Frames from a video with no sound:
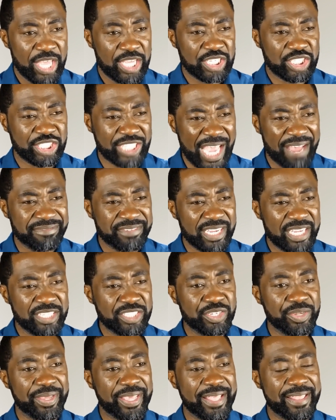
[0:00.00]
Jephthah
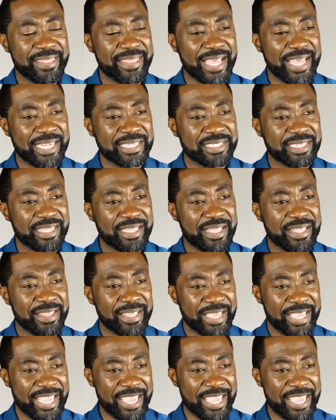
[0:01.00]
took it that the